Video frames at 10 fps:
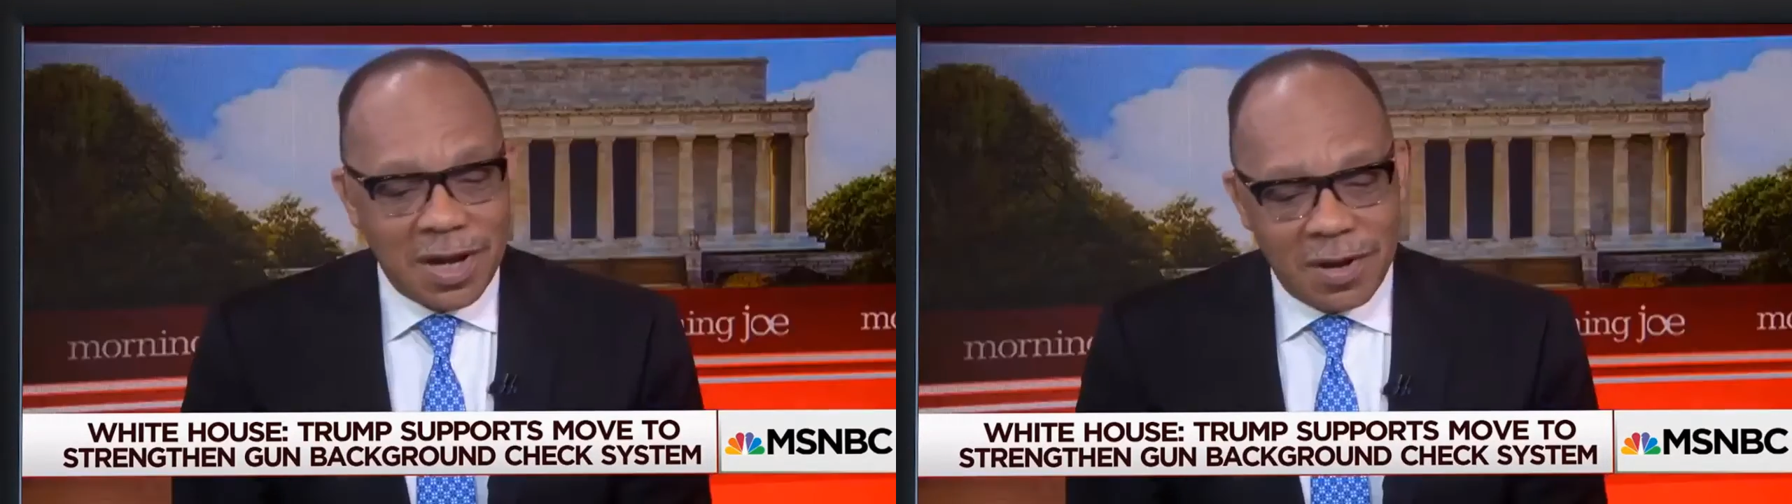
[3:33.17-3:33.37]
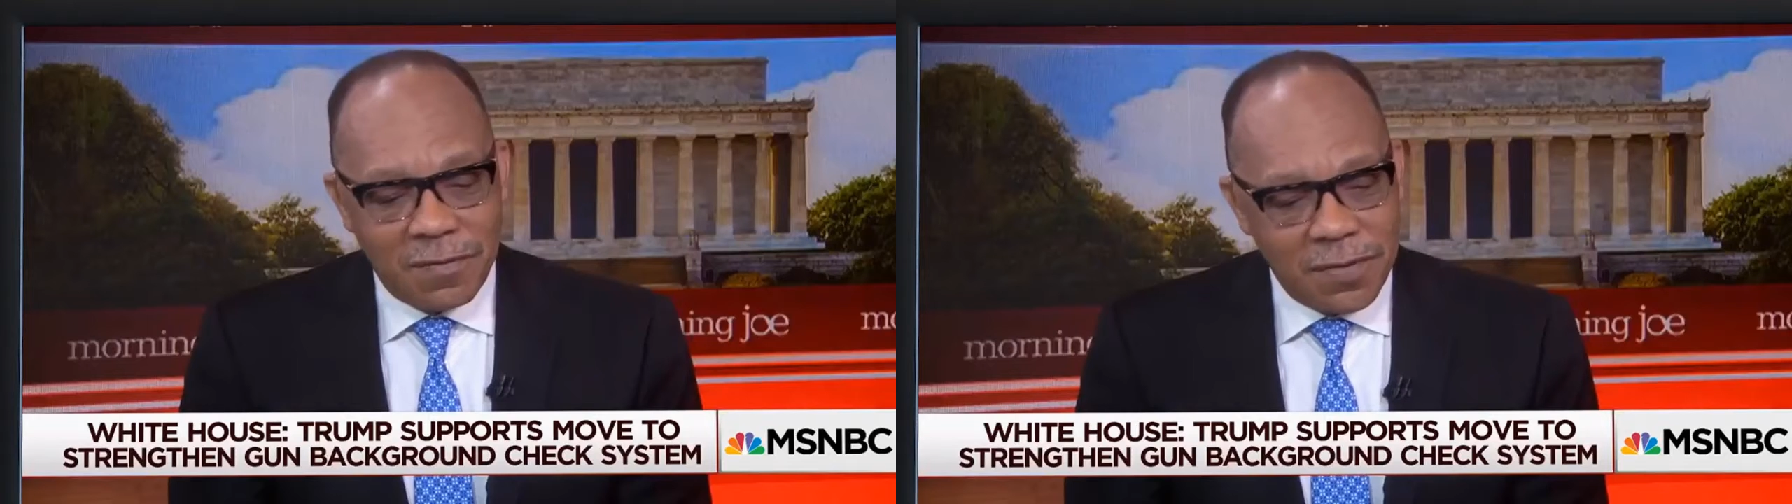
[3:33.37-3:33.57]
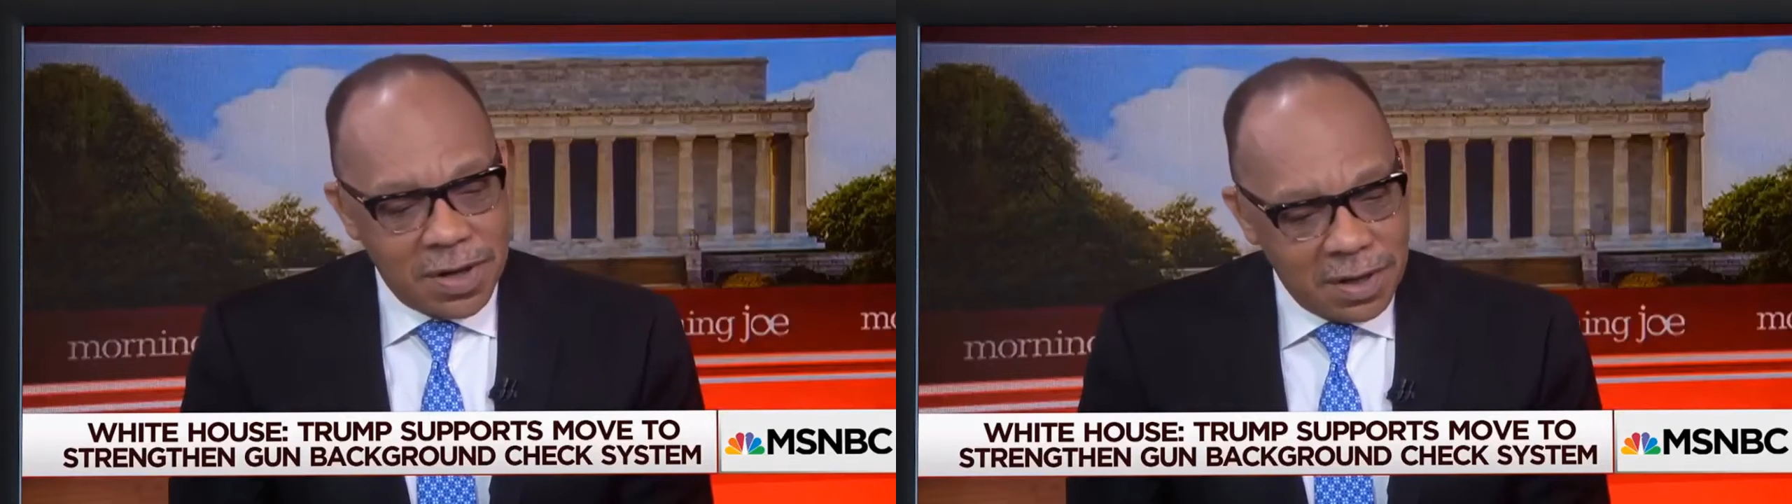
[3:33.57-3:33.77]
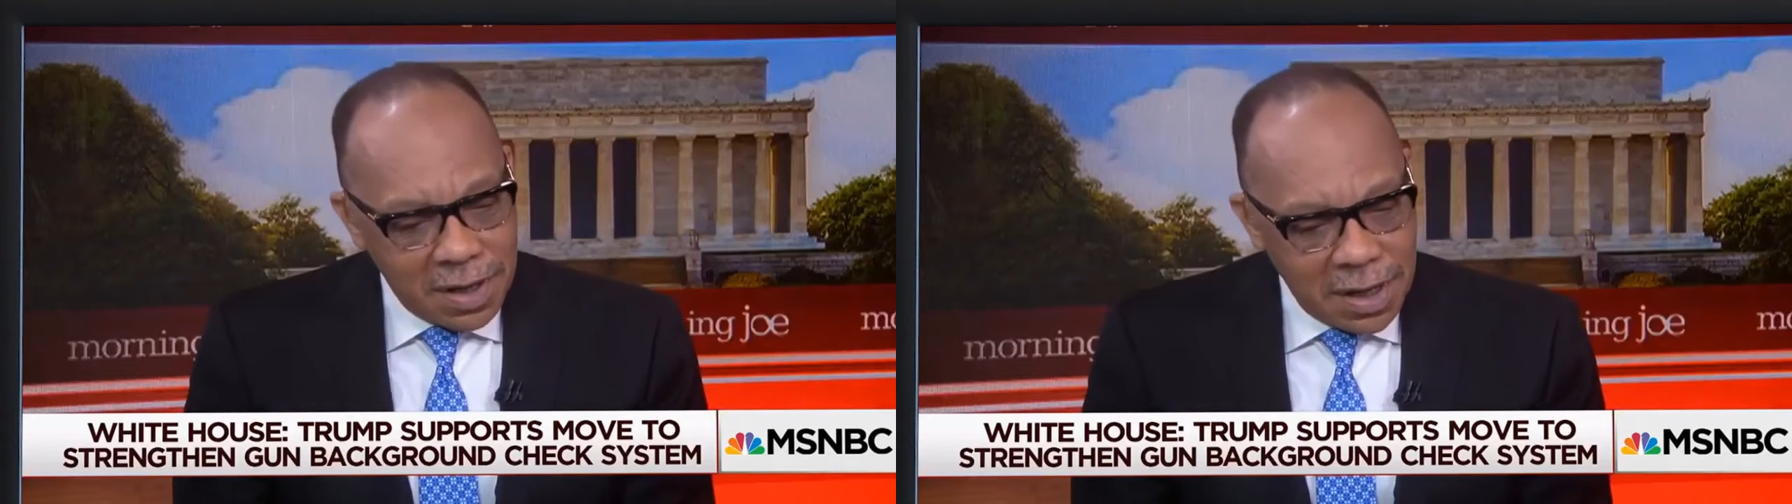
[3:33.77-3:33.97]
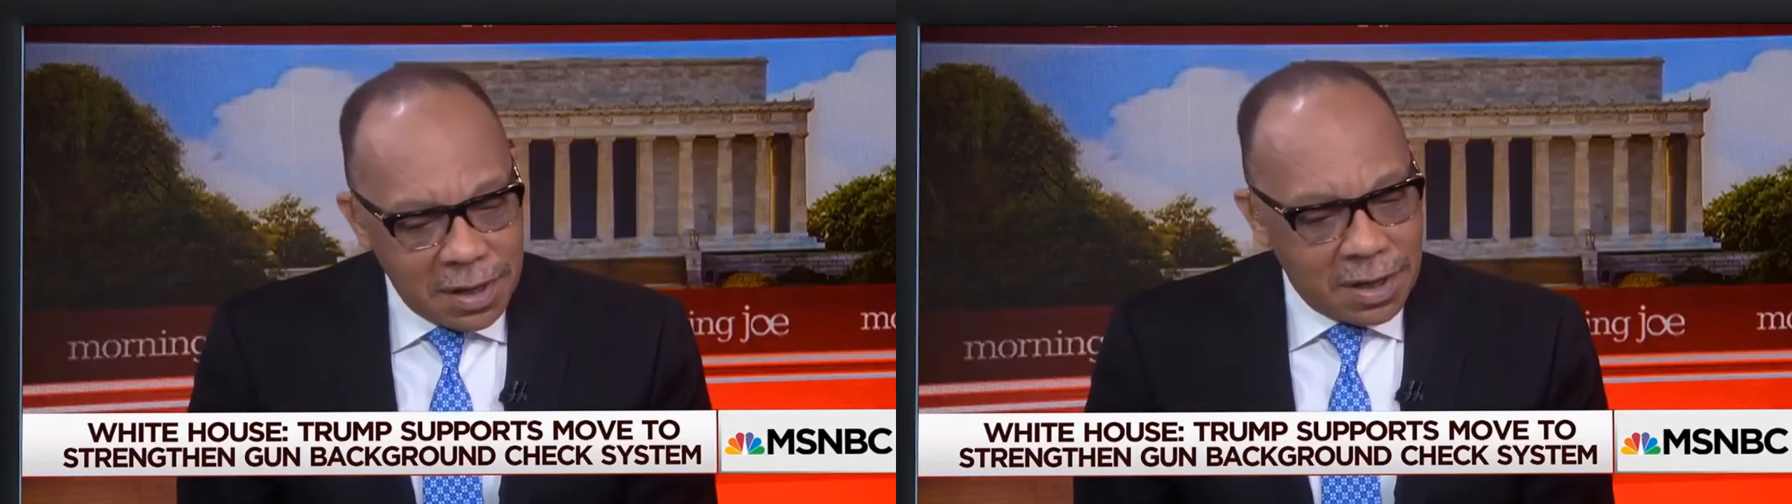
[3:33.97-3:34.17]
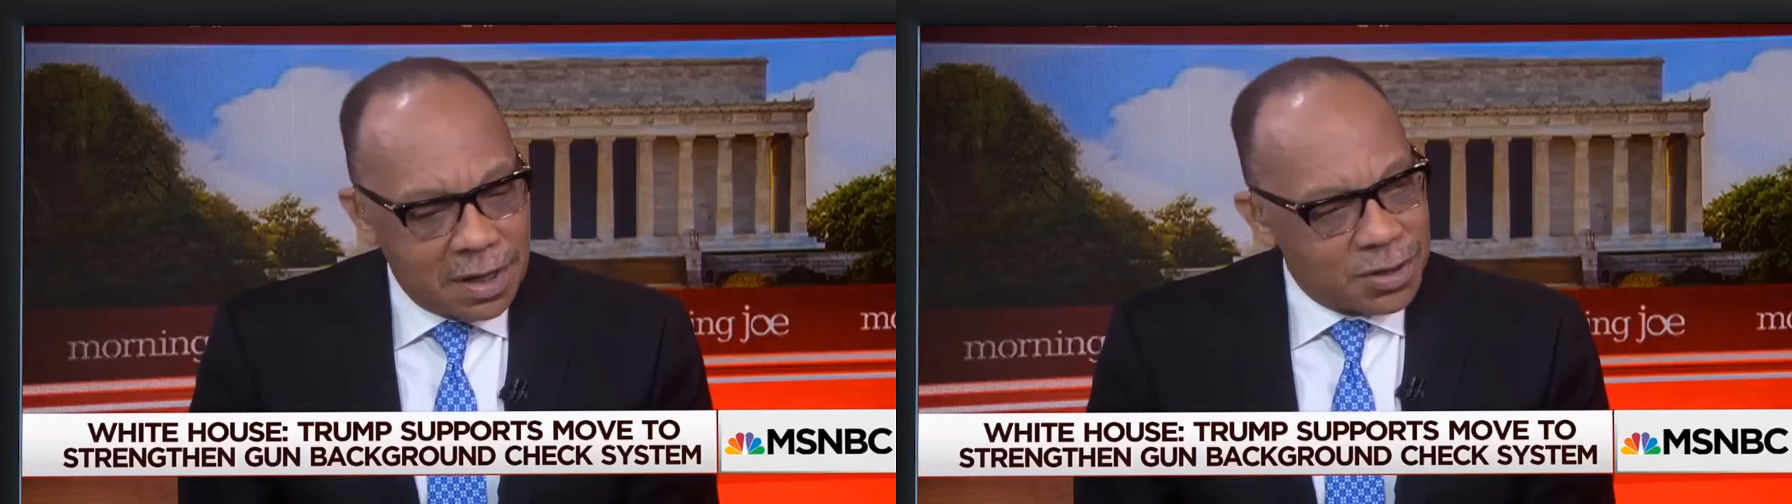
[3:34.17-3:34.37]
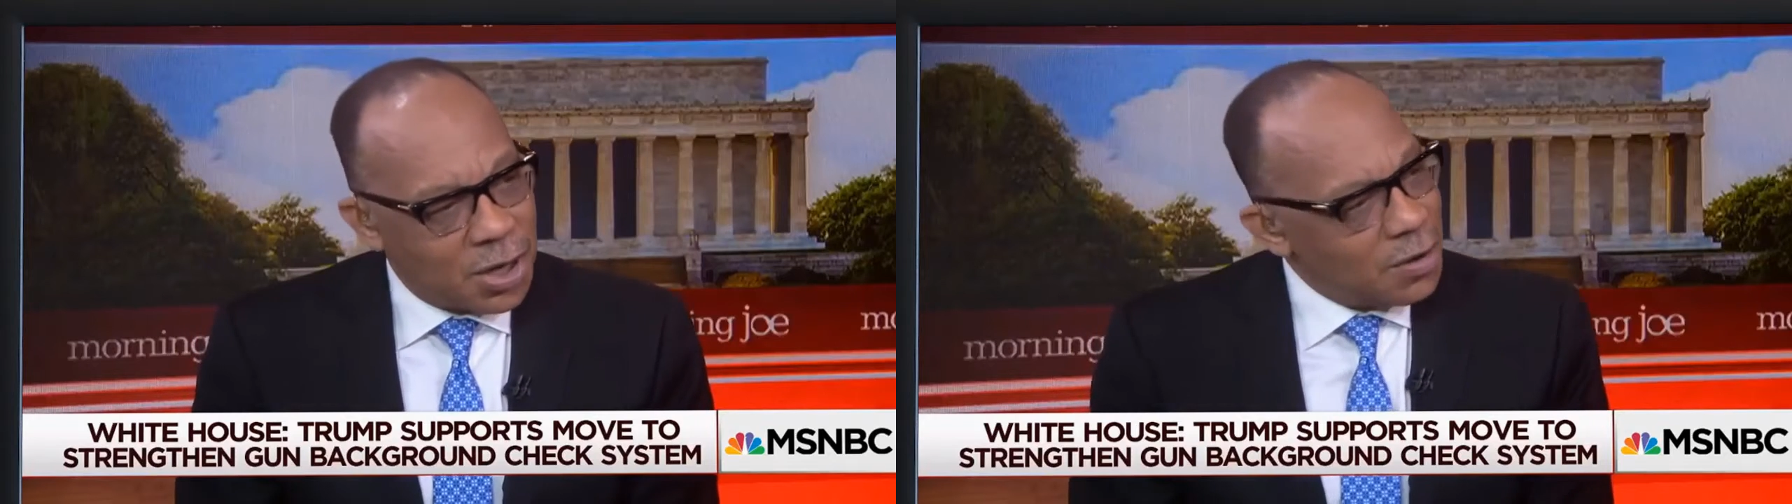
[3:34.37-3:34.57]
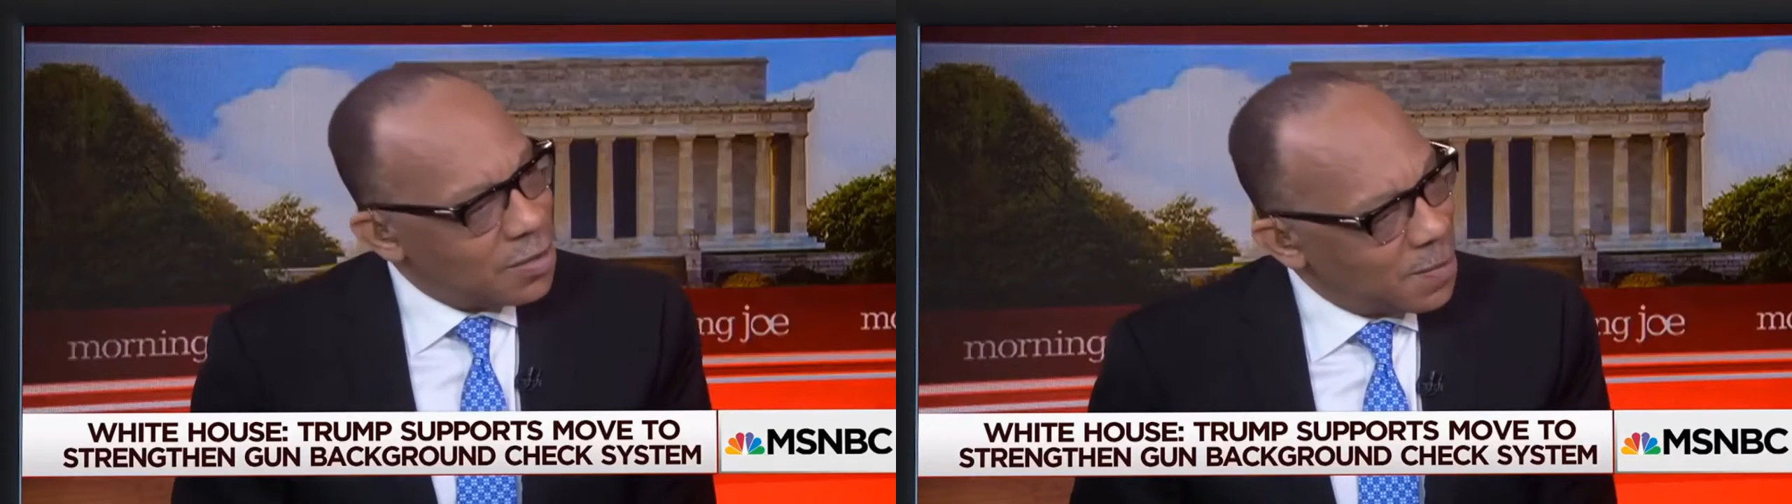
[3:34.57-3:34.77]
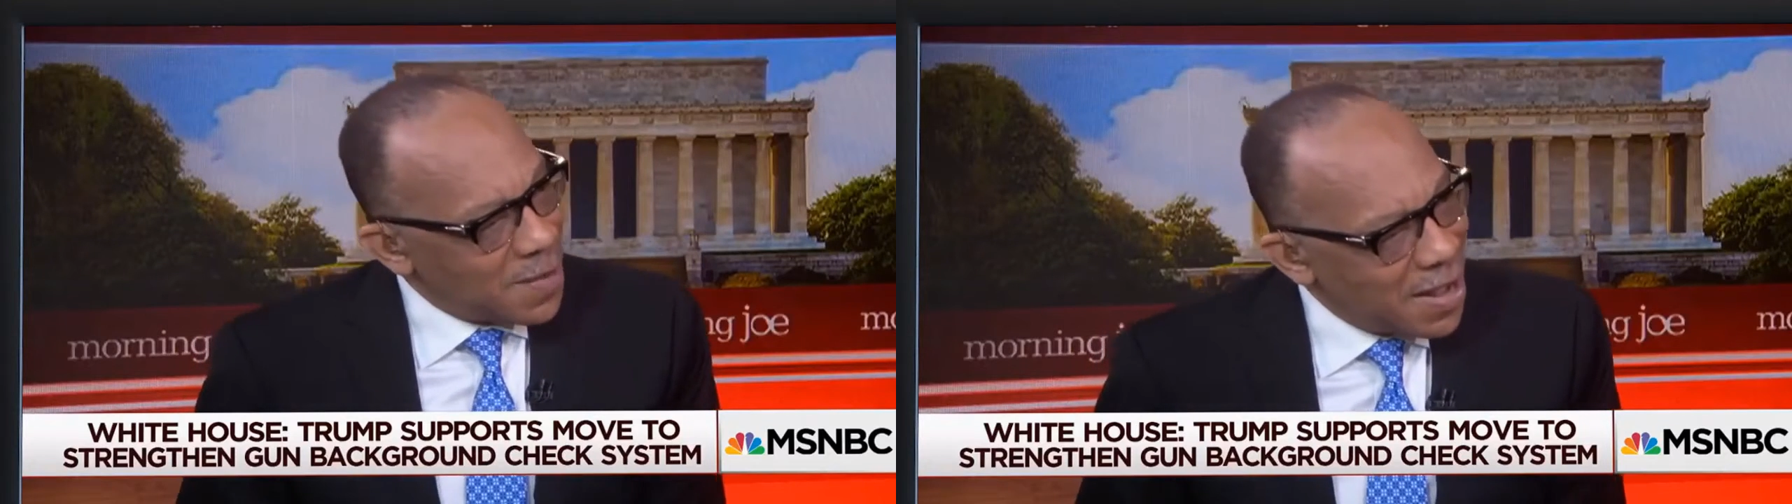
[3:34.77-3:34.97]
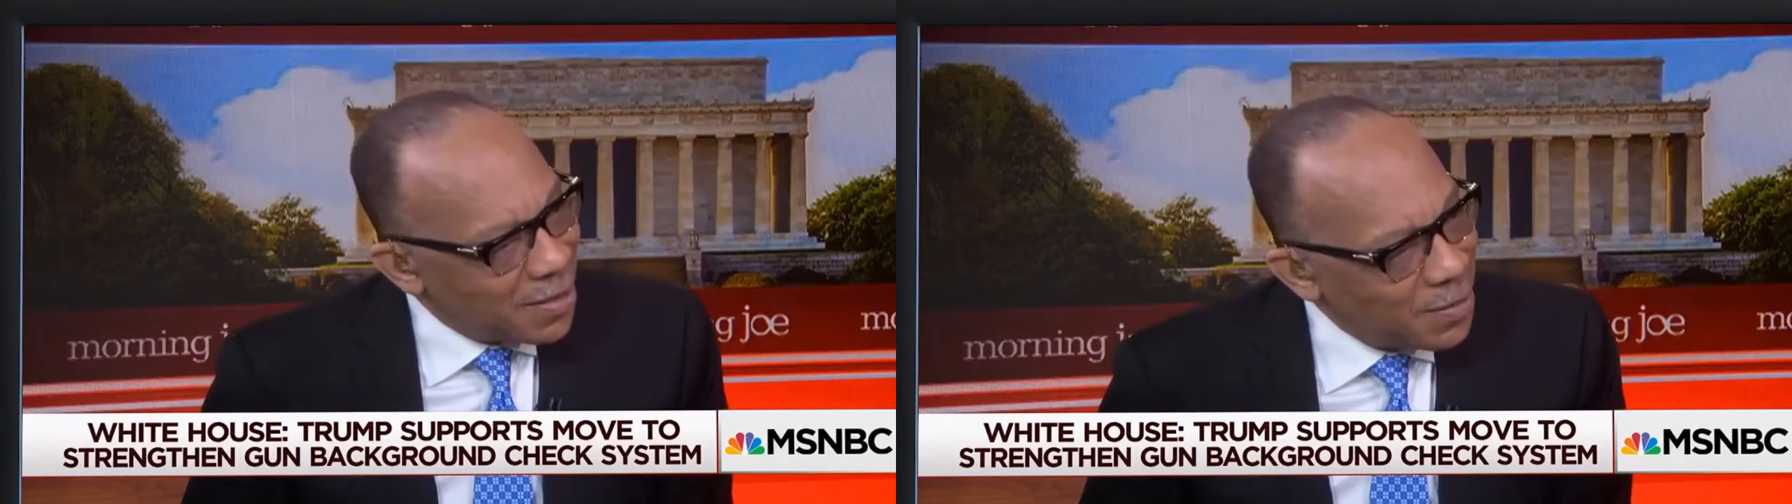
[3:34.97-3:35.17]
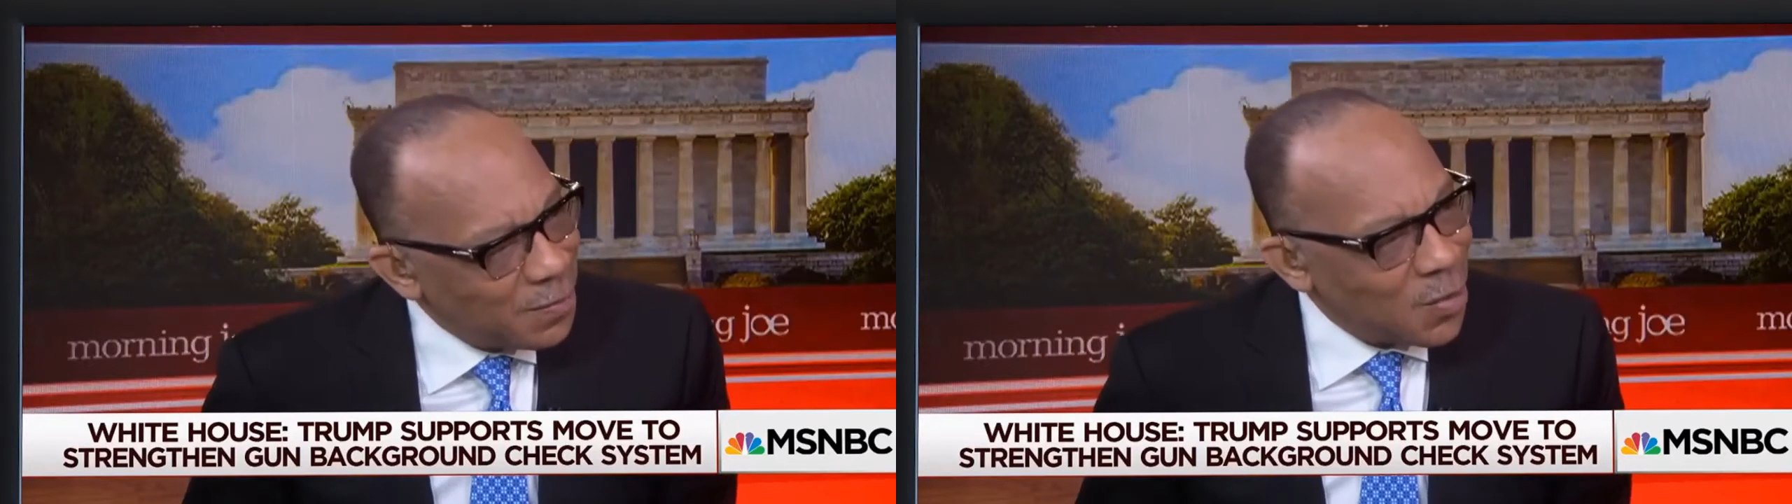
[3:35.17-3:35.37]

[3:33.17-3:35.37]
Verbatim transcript: uh, really concerned about